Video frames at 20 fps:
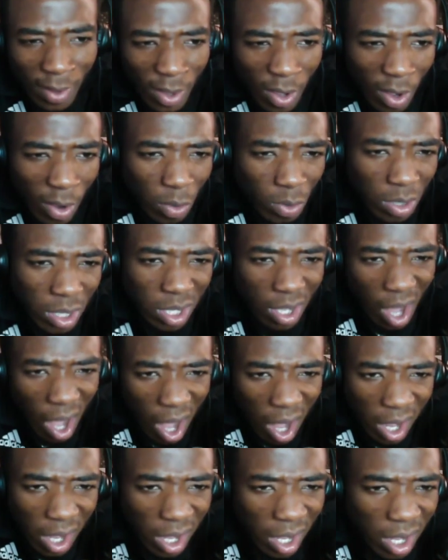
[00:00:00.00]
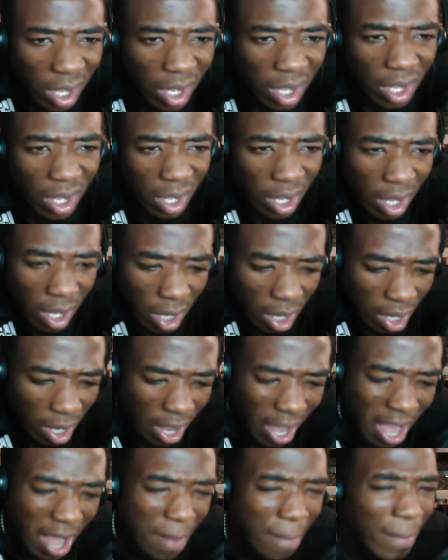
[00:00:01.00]
Okay.
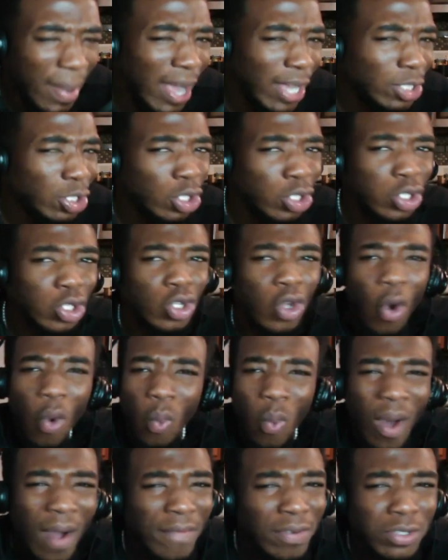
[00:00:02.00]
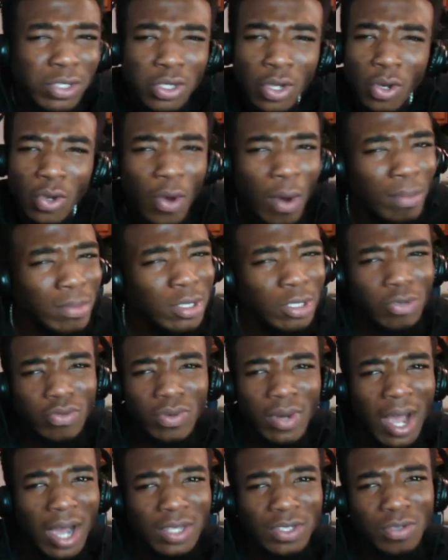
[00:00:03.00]
Hey man, just know whatever song you want me to
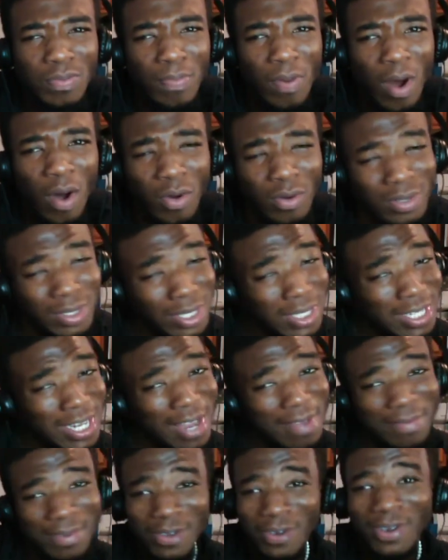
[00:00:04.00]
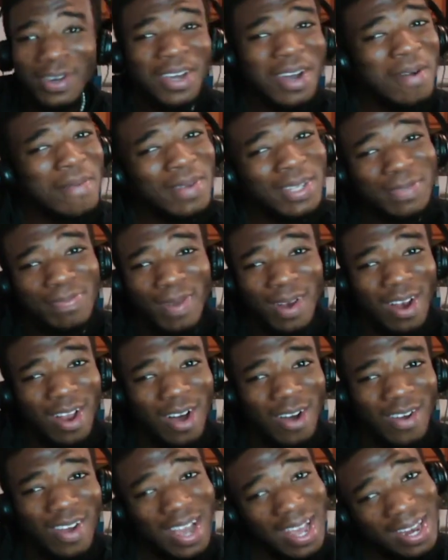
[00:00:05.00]
react to, bro, just let me know in the comments below.
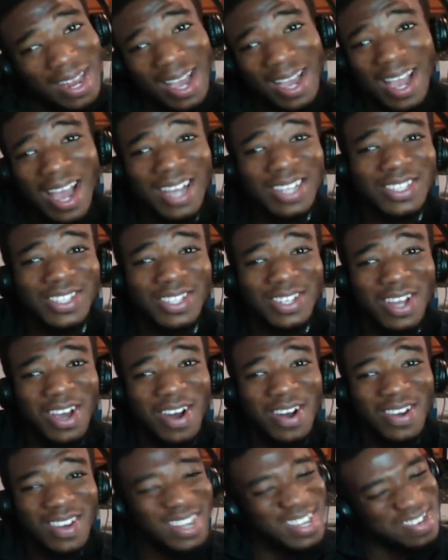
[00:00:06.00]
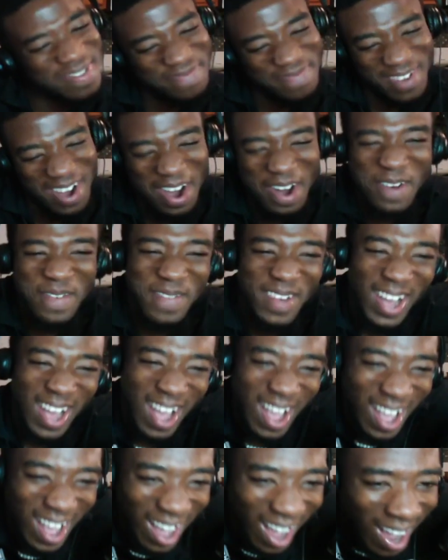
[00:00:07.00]
And I got you though. Come on, man.
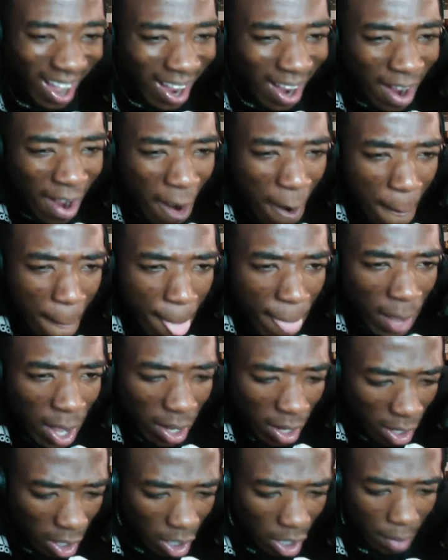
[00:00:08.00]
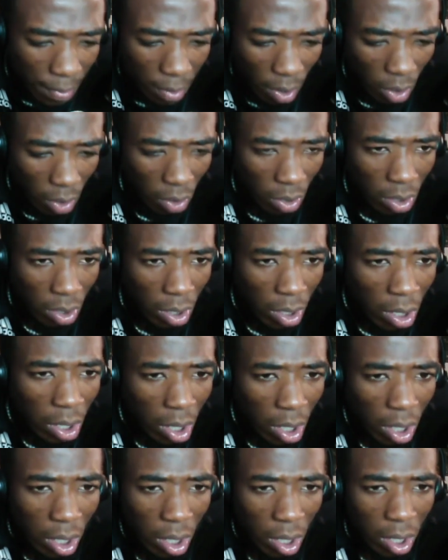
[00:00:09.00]
Come on.
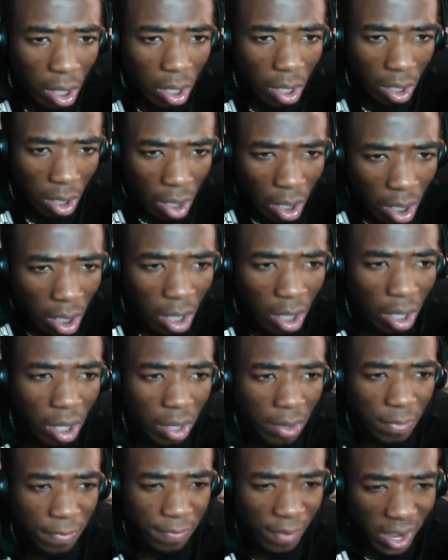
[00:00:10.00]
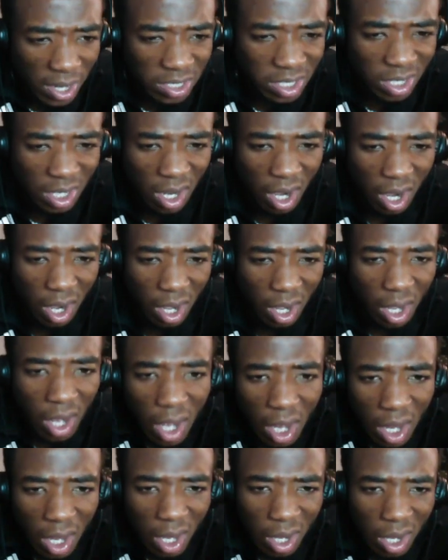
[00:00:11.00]
Fashion, huh?
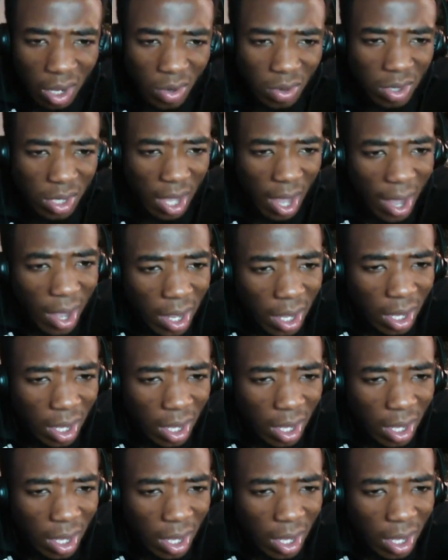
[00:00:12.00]
Okay.